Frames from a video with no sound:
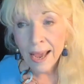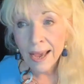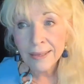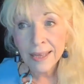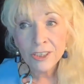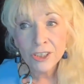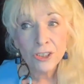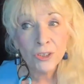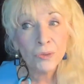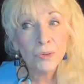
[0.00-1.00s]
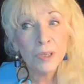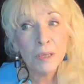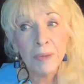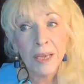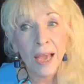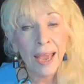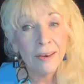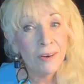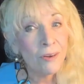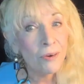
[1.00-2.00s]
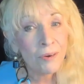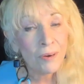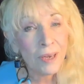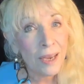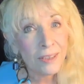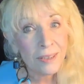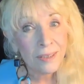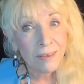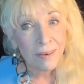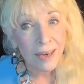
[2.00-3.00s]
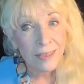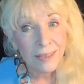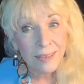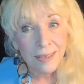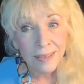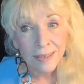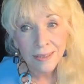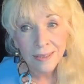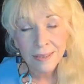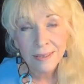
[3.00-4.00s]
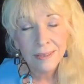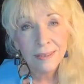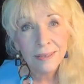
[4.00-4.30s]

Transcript: and they should truly be a new creation in Christ Jesus.